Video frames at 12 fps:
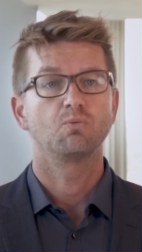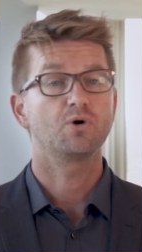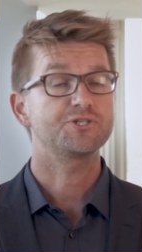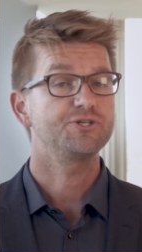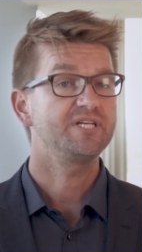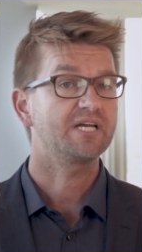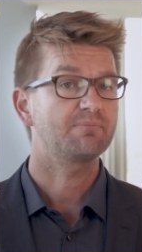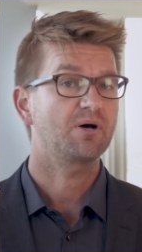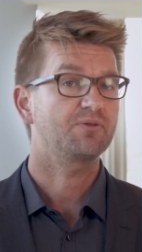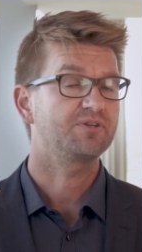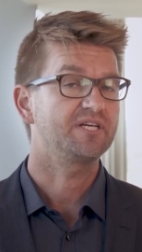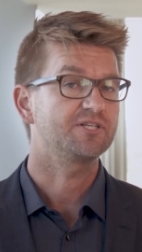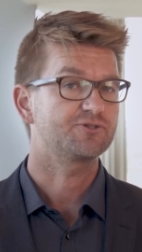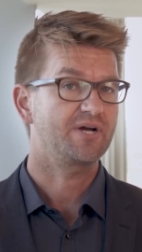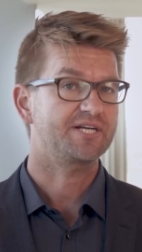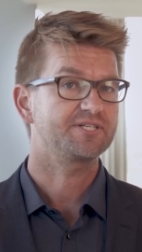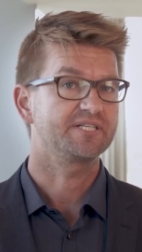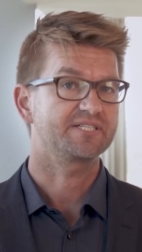What's unique about the
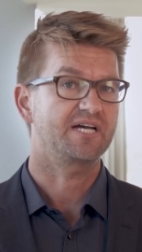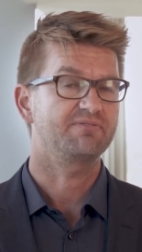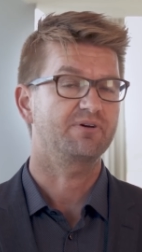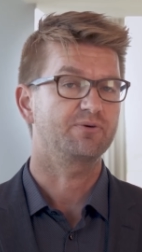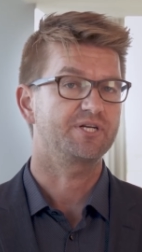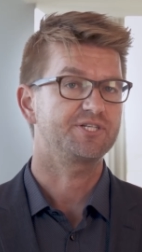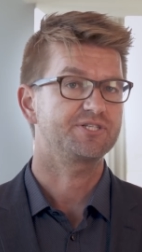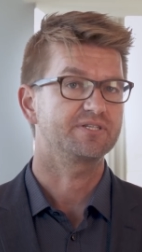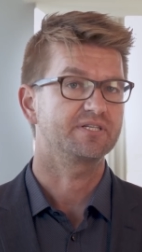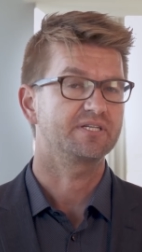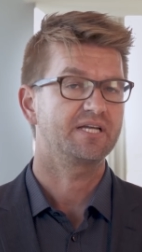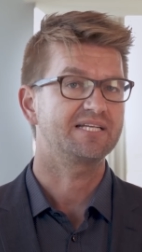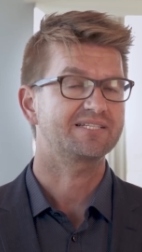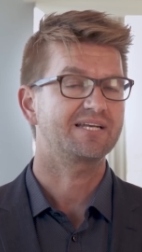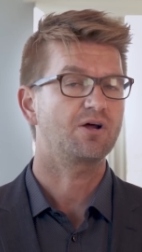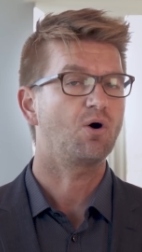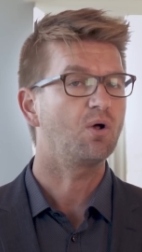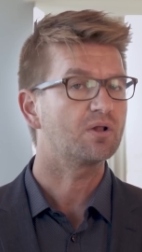Interaction Design Foundation is that
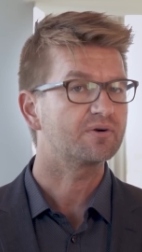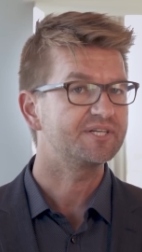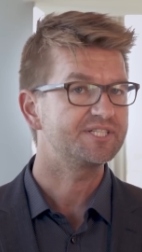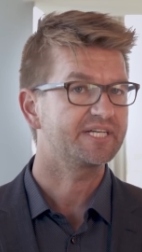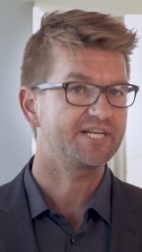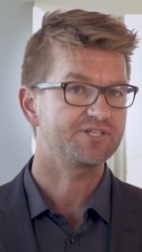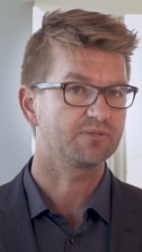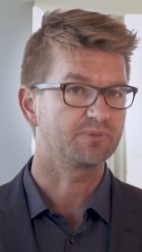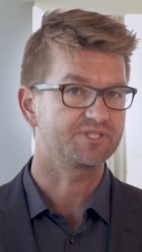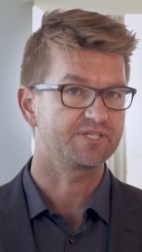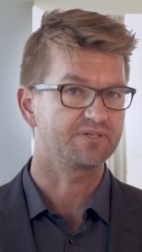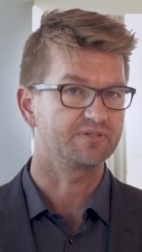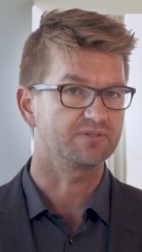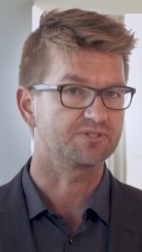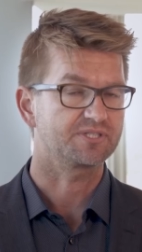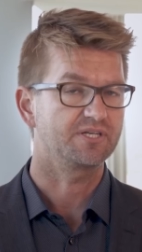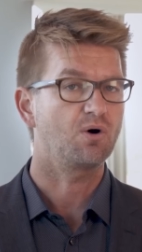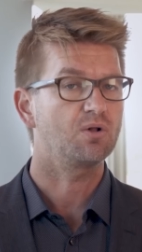all our educational
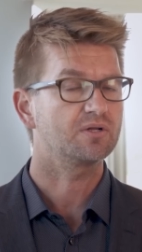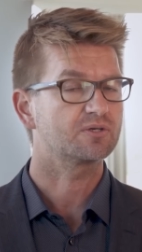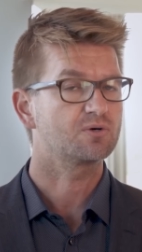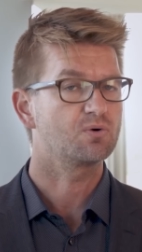materials and all our